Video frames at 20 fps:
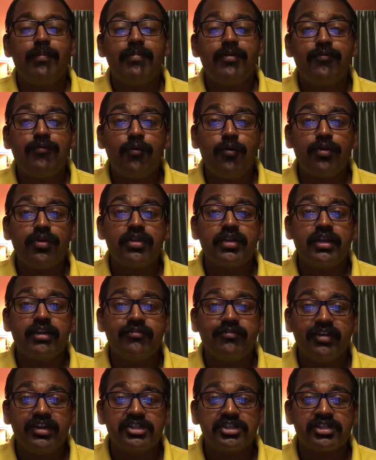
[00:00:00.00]
Before the
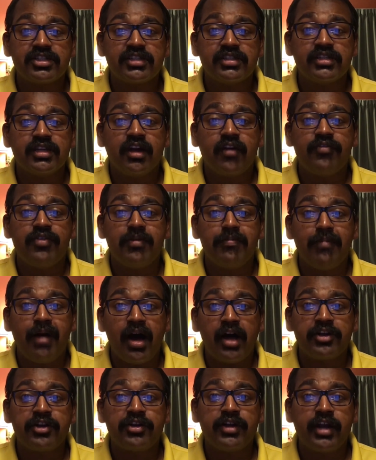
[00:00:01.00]
invention of the
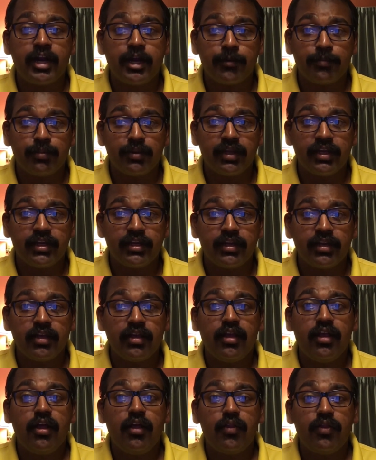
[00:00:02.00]
modern airplane,
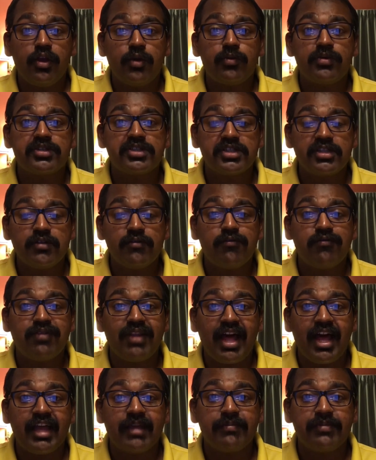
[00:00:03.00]
there were still
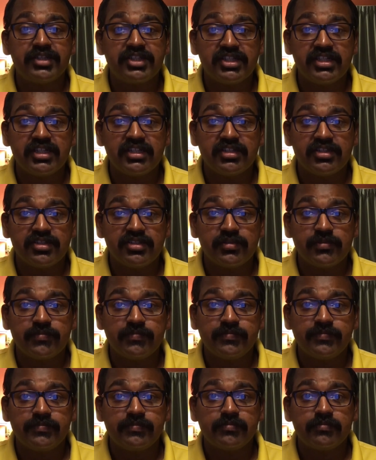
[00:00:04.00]
flying machines.
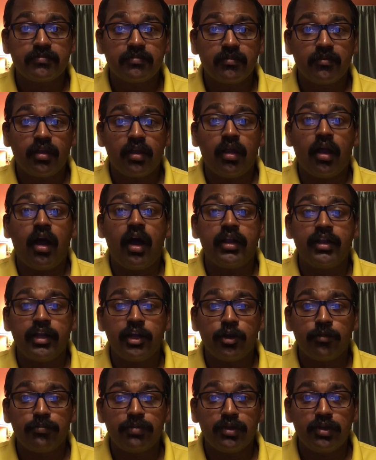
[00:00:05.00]
Hot
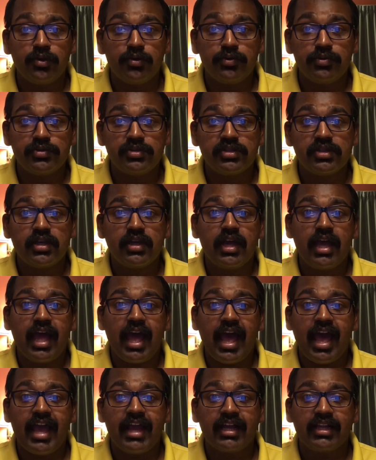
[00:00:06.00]
air balloons,
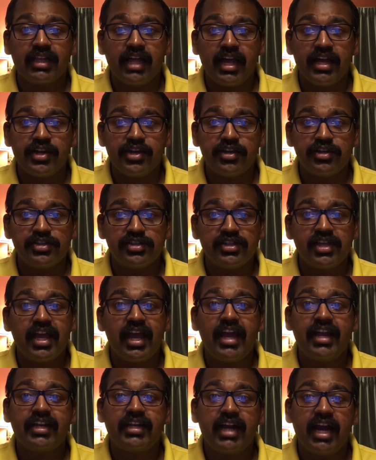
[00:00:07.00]
hang gliders,
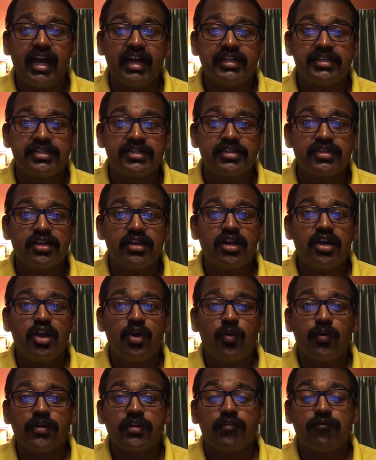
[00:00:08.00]
and kites
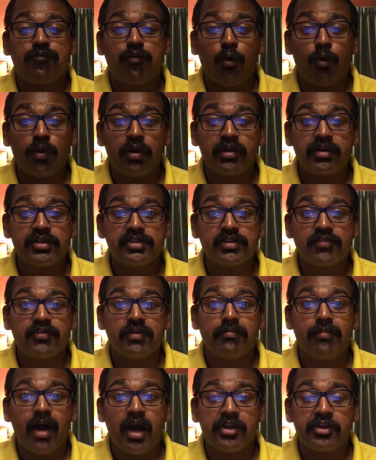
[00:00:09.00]
were the forerunners of
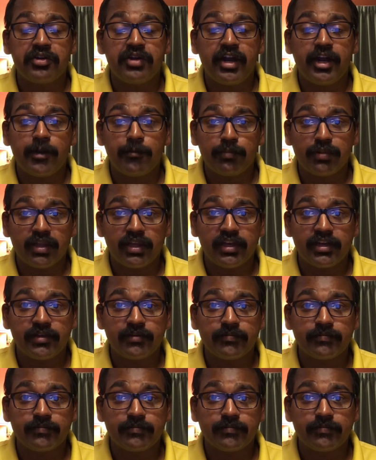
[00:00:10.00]
the modern airplane.